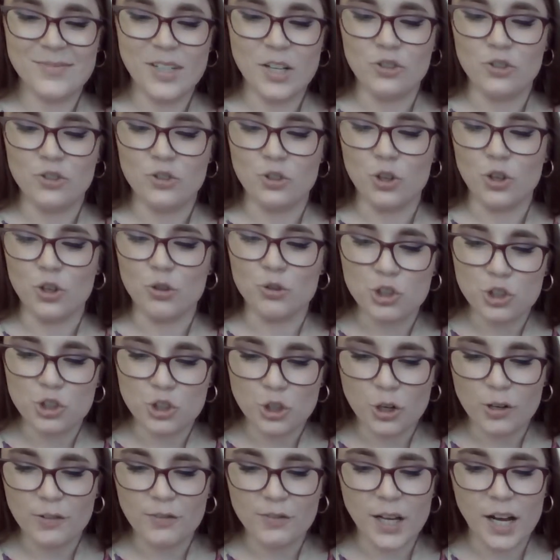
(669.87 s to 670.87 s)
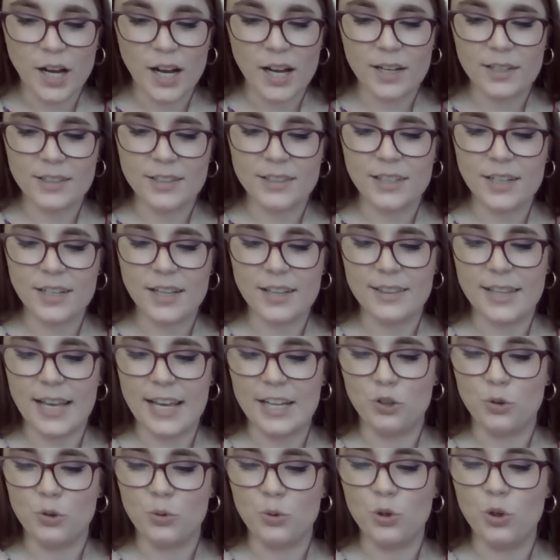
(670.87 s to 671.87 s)
So you should have gotten that
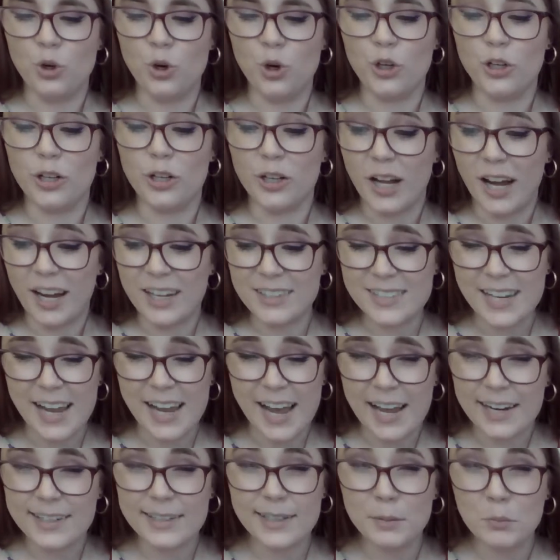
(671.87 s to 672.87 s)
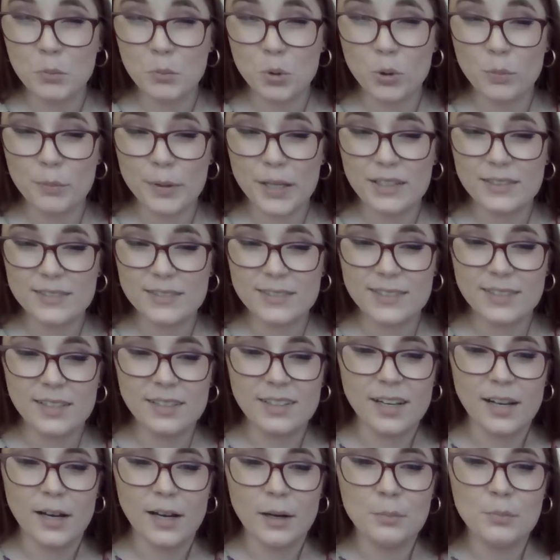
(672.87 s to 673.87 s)
you could not add any more beans to the
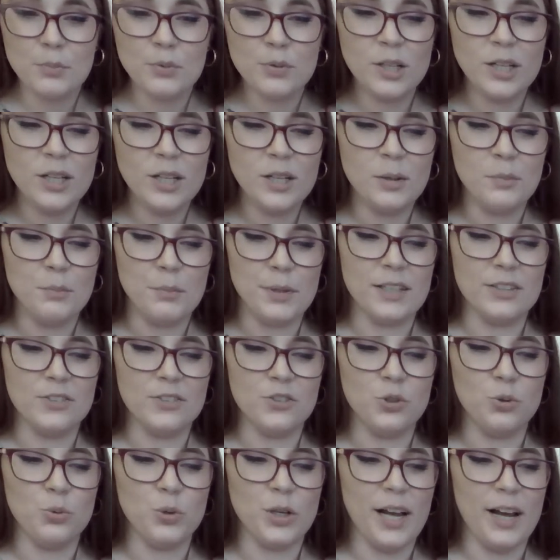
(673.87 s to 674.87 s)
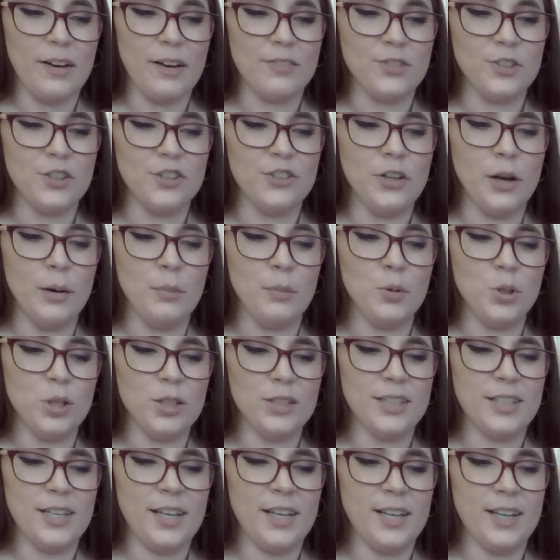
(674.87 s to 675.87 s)
cup because you would have to double
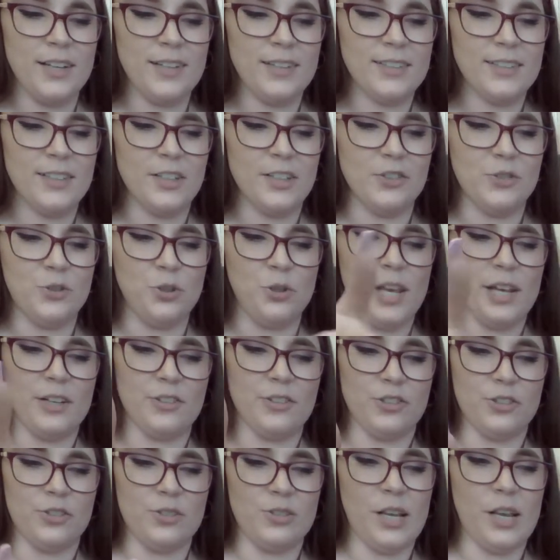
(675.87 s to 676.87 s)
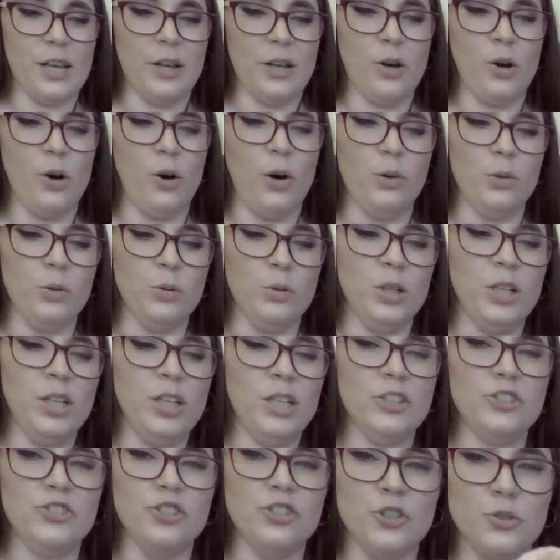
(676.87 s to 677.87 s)
it again, because you can't just say, oh,
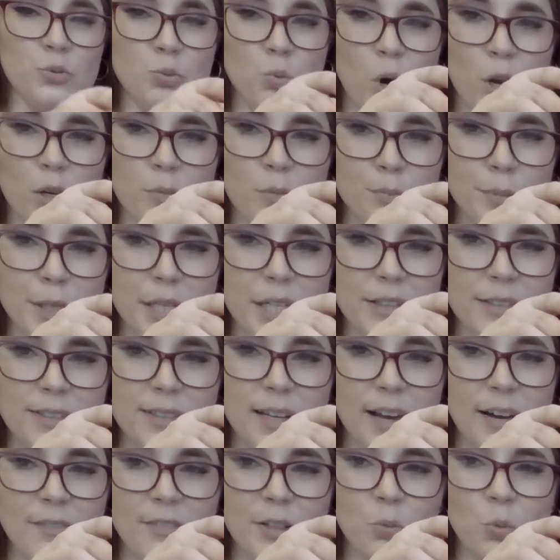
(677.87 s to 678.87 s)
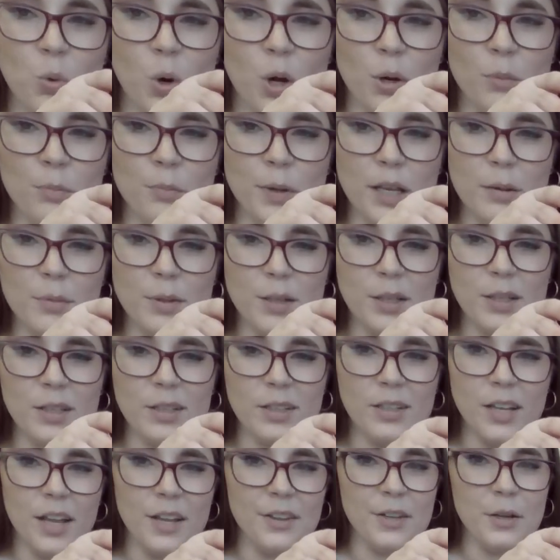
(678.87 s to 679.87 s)
just one bean is having one baby
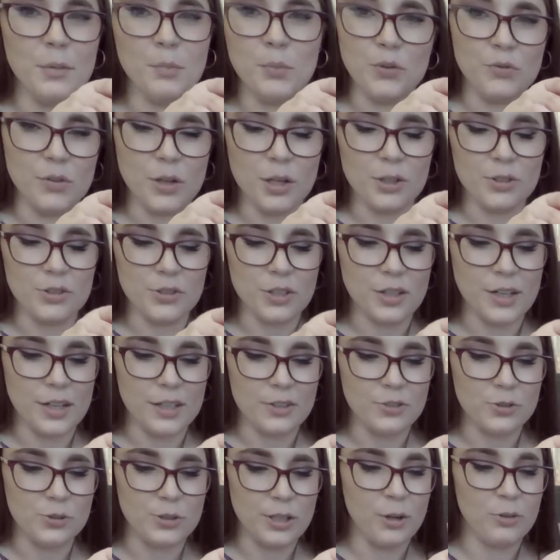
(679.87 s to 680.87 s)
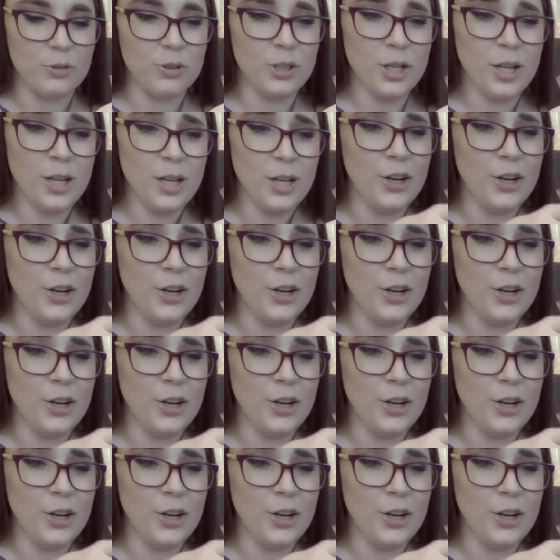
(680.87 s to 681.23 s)
and then move on to the next round.